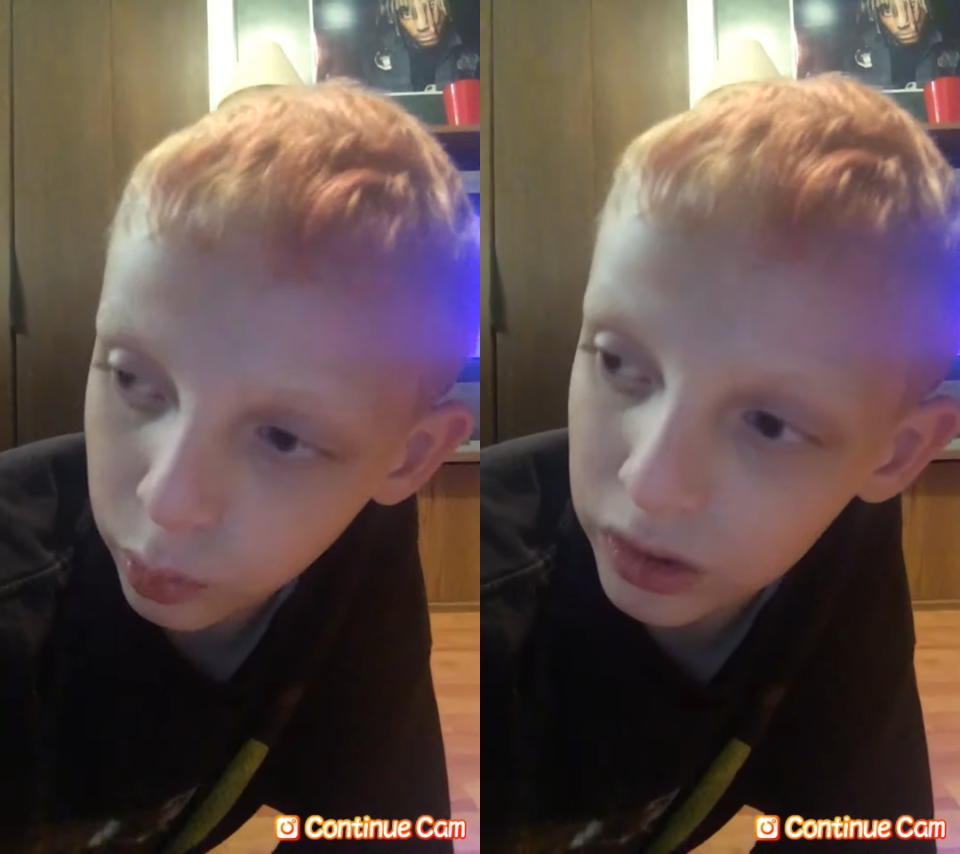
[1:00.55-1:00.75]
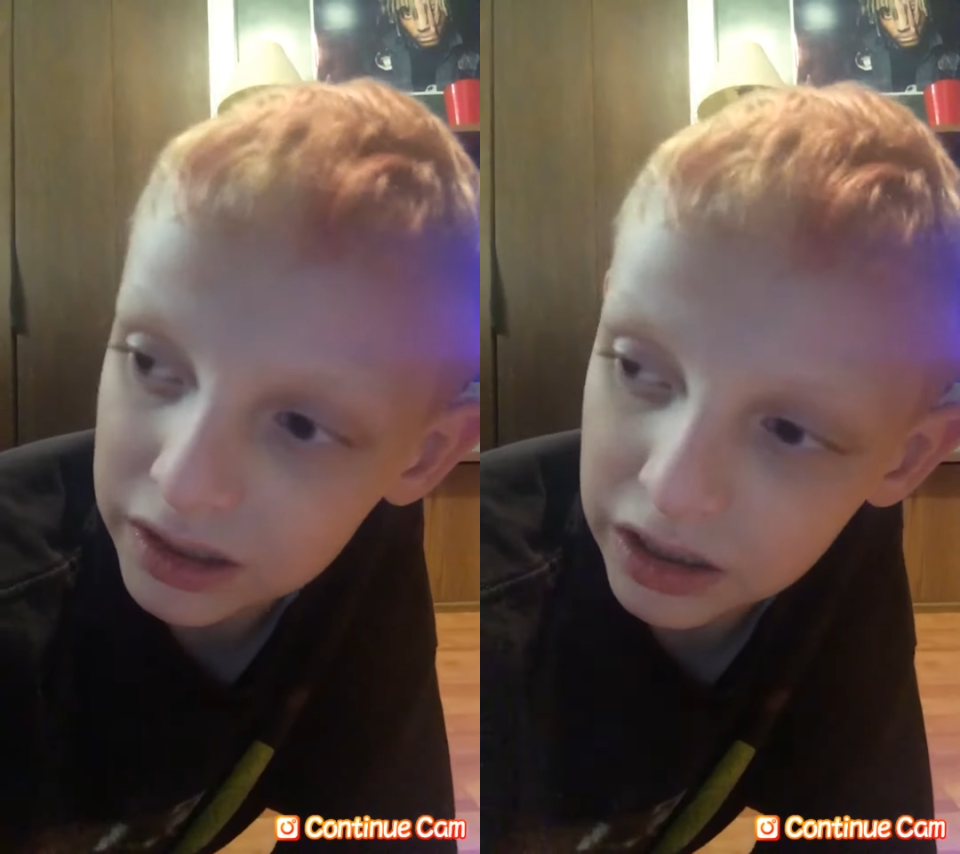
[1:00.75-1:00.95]

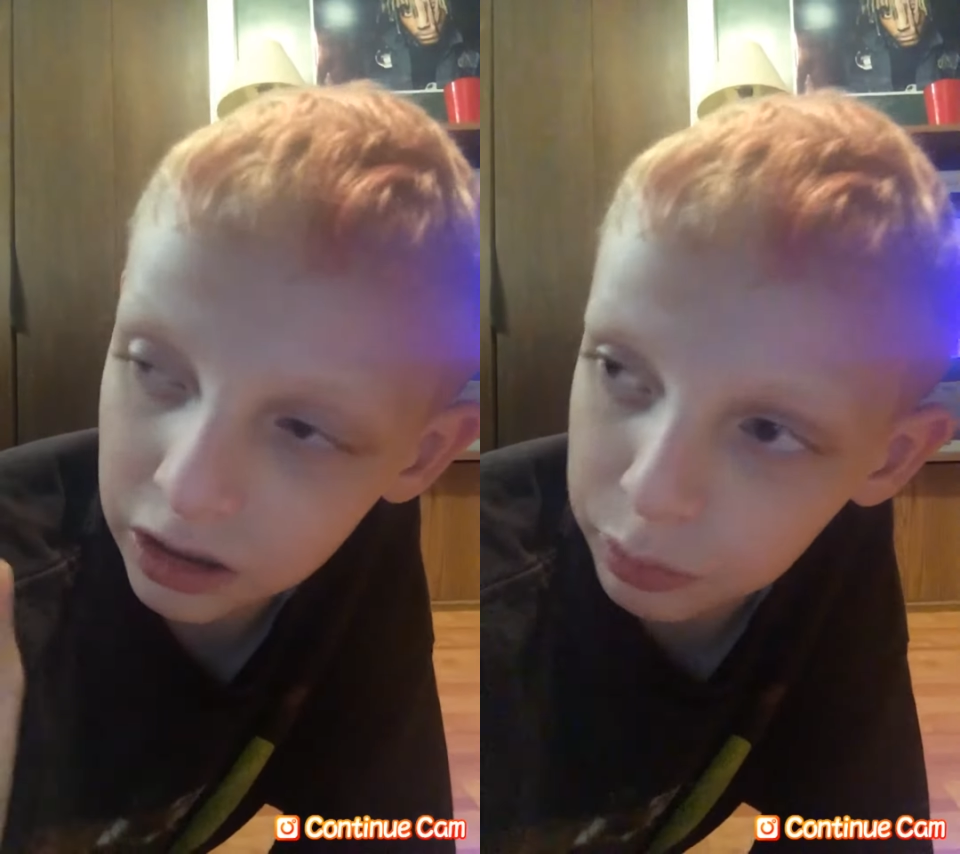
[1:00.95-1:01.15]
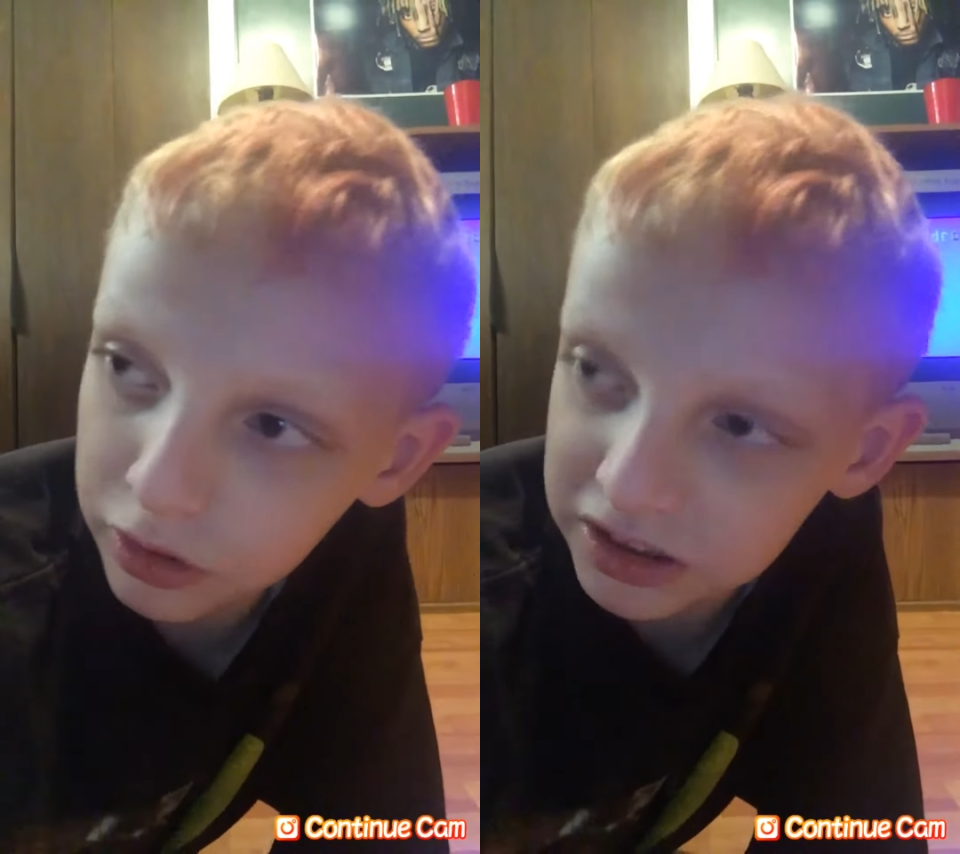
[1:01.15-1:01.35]
what kind
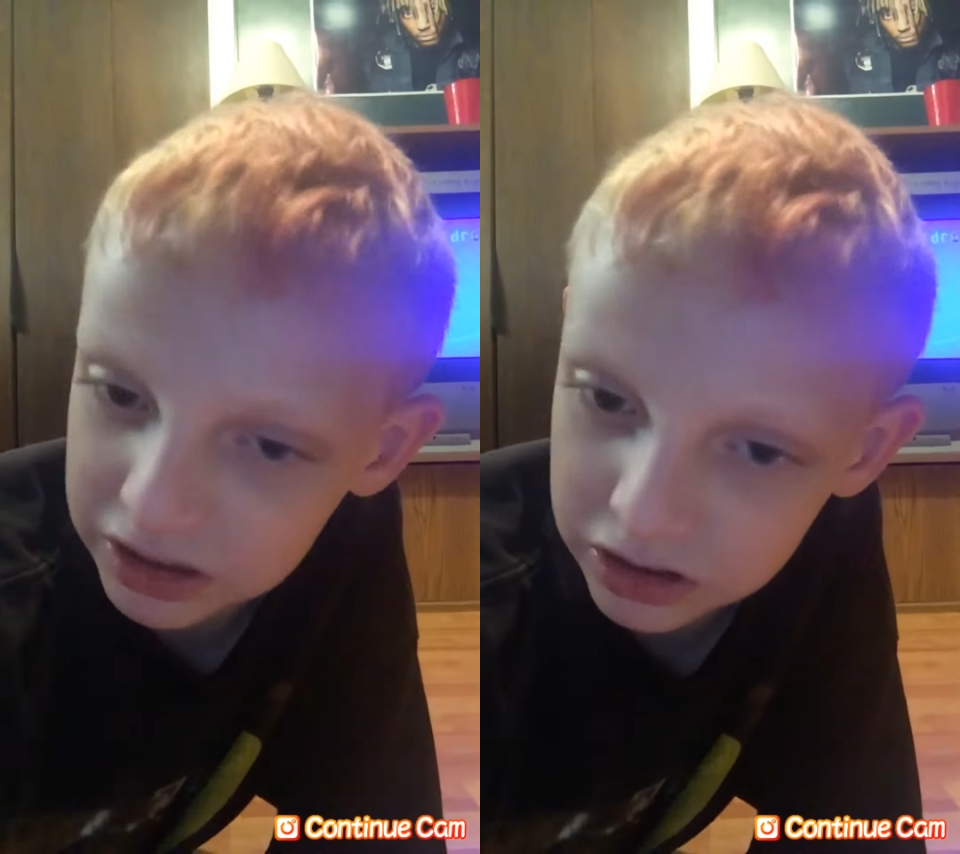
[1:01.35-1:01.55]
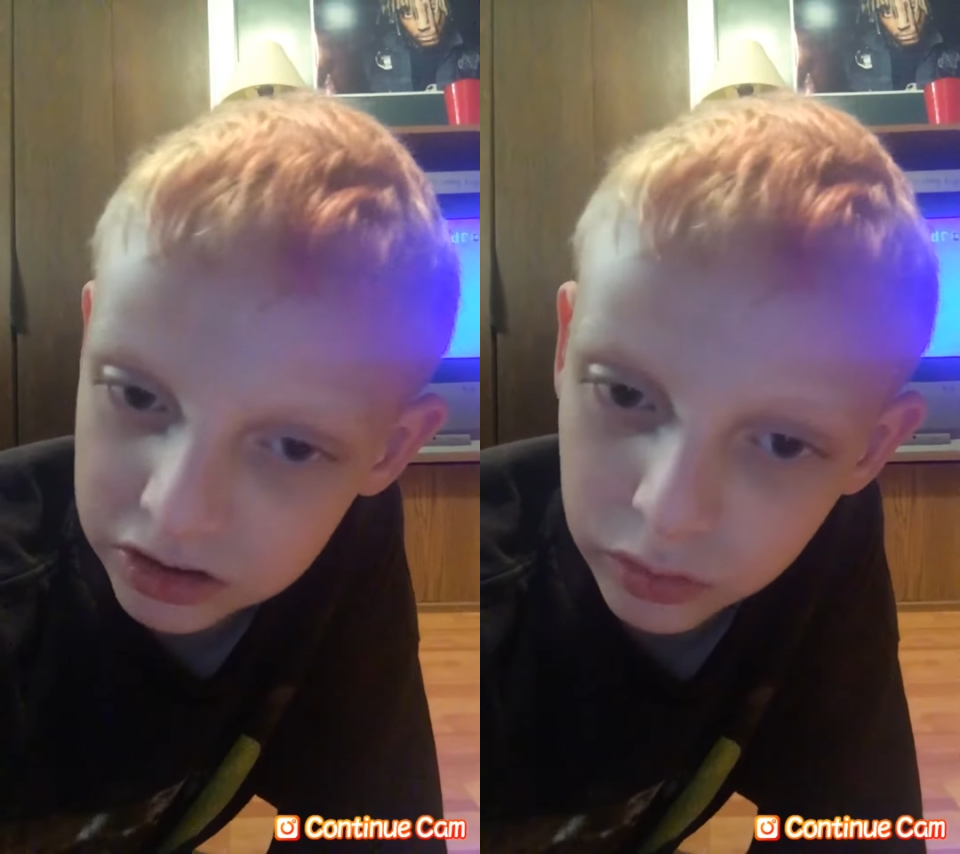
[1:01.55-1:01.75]
of place
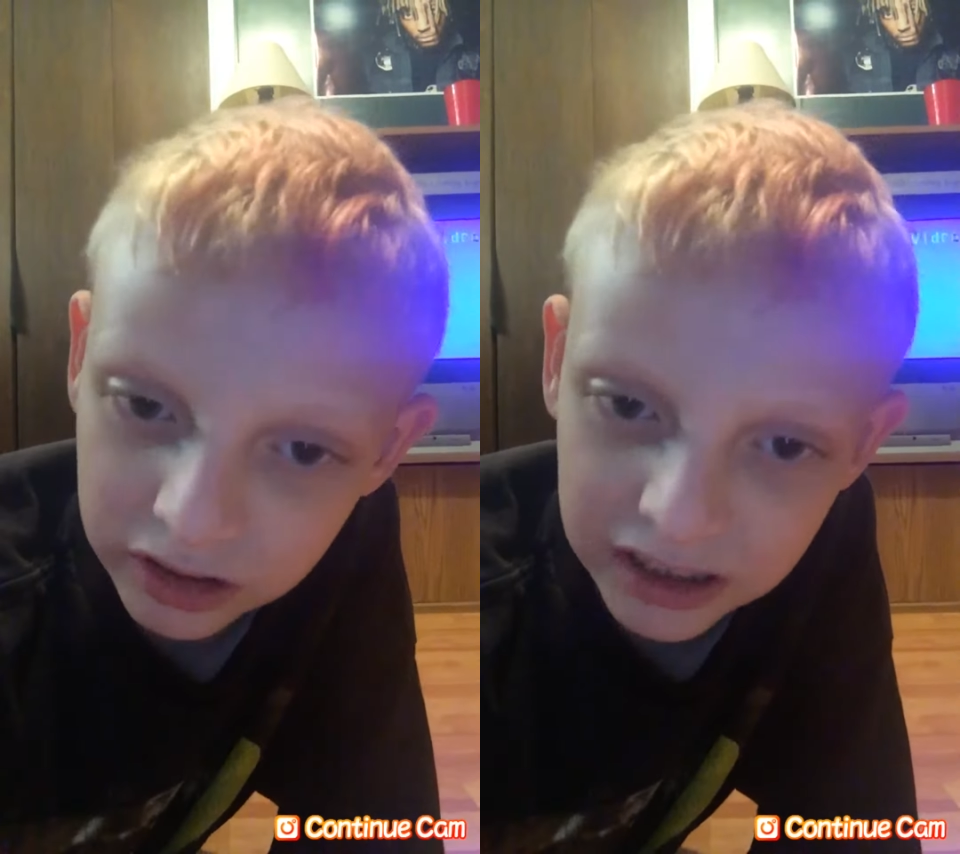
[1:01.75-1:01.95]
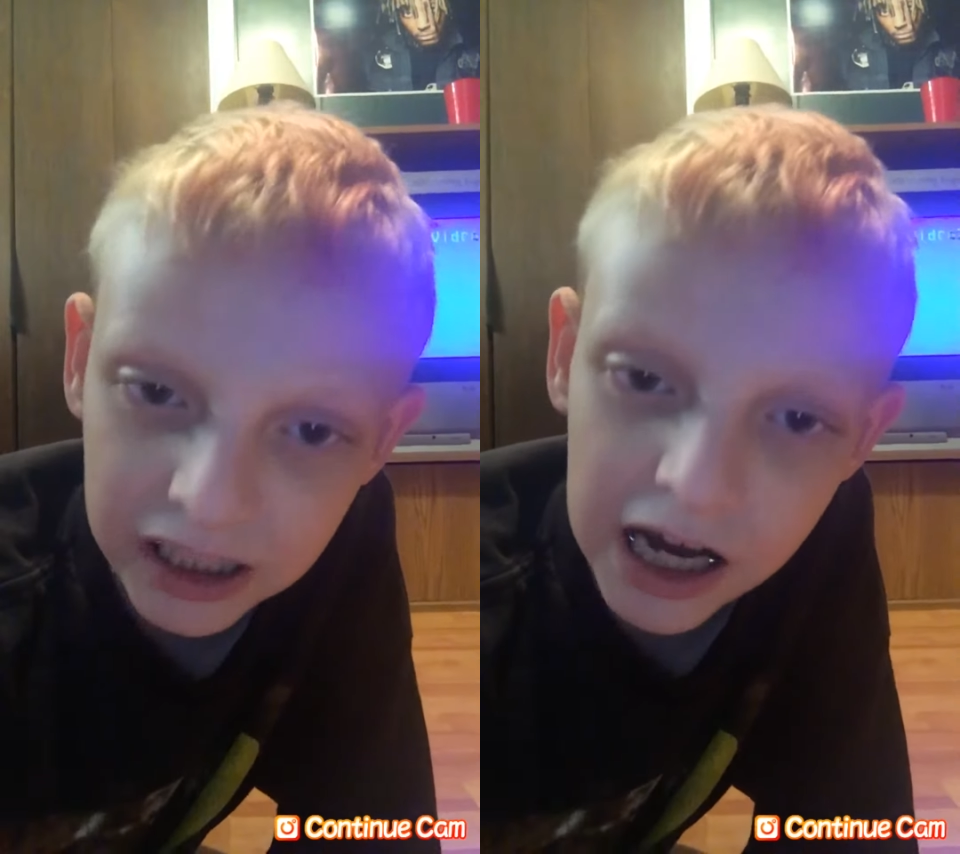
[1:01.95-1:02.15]
I should
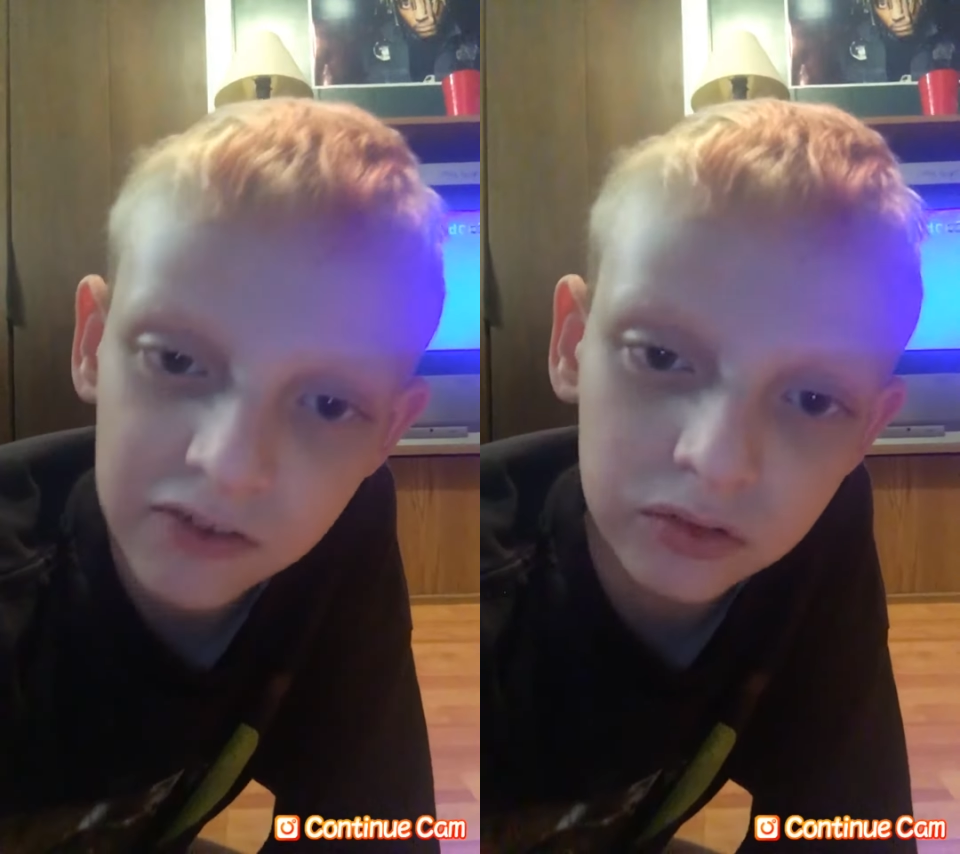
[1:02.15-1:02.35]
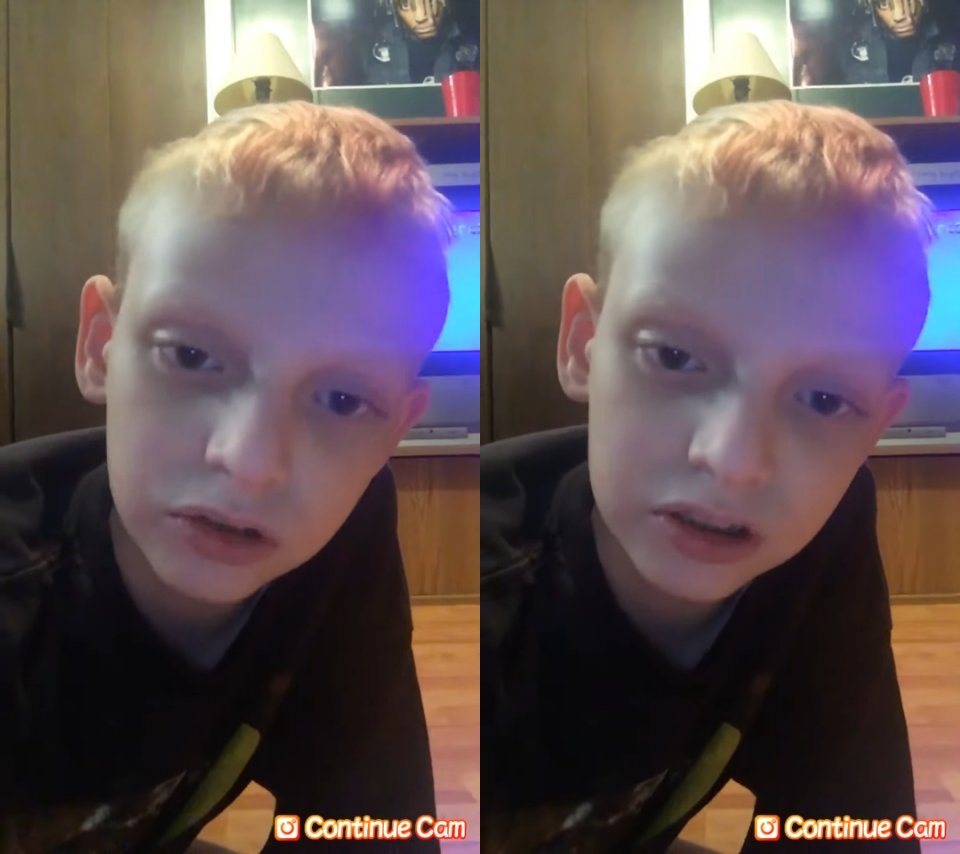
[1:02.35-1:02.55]
work at. I
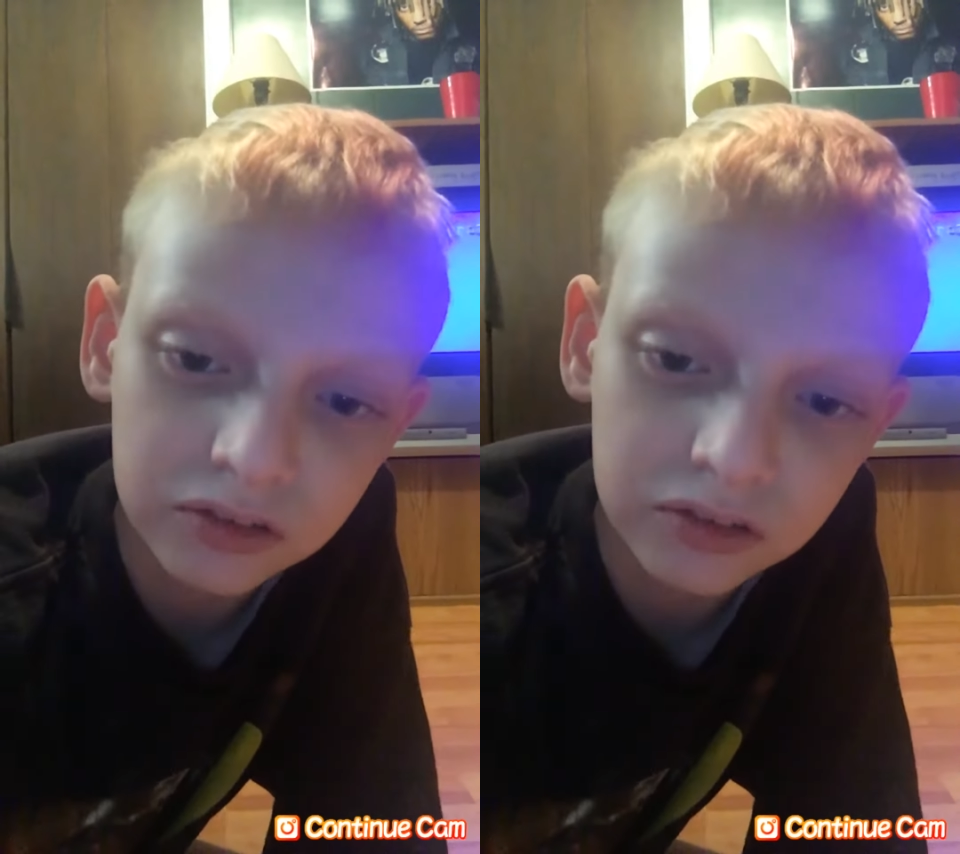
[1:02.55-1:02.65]
haven't looked.